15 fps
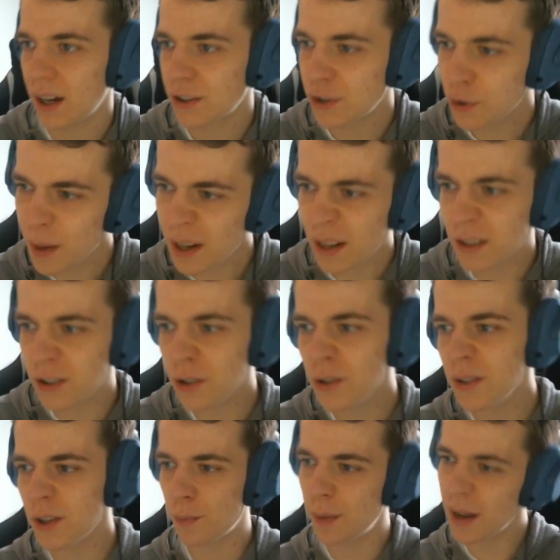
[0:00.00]
2 mana
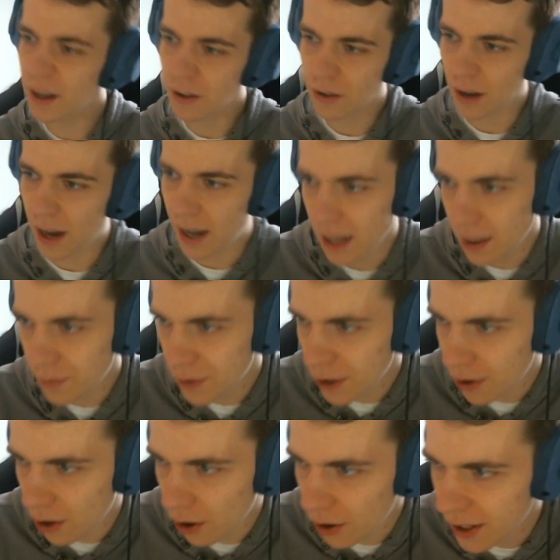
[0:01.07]
2/2 Battle Cry. If
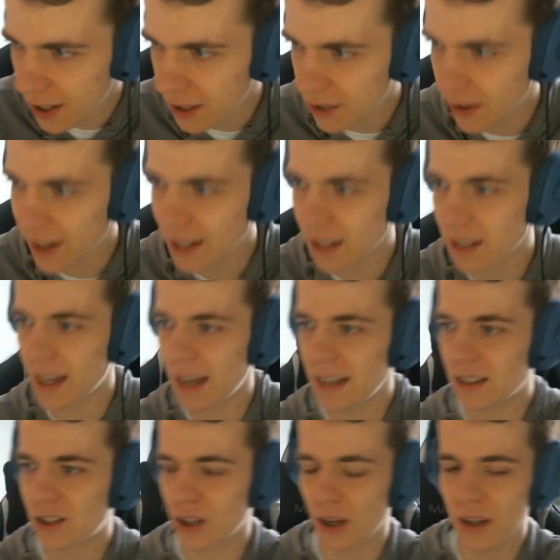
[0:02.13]
you're holding a dragon,
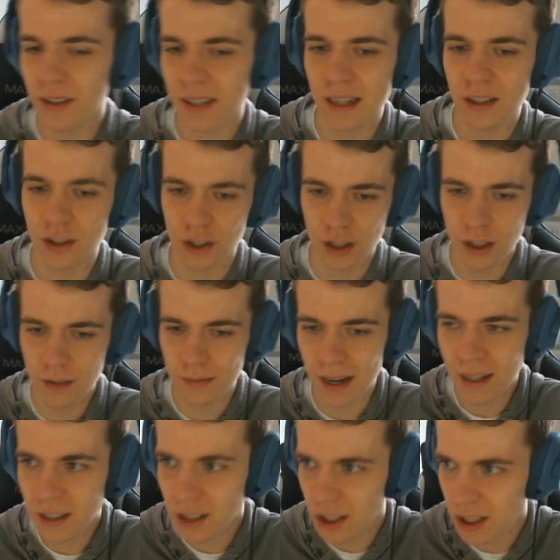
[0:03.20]
gain Taunt and
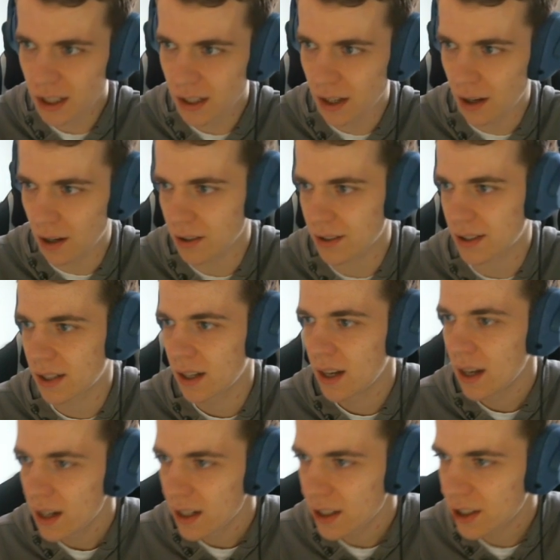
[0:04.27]
Divine Shield.
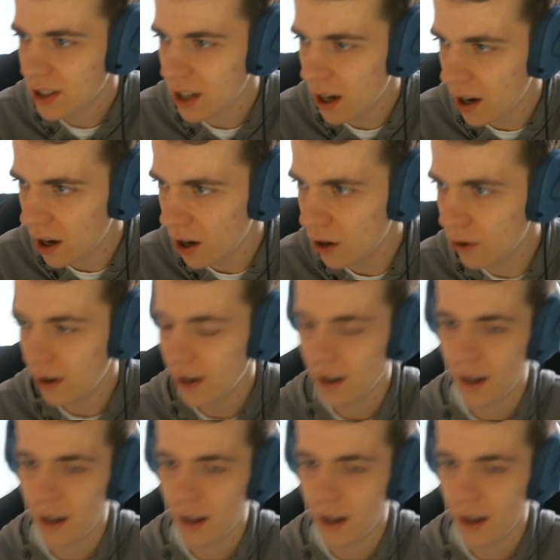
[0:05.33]
So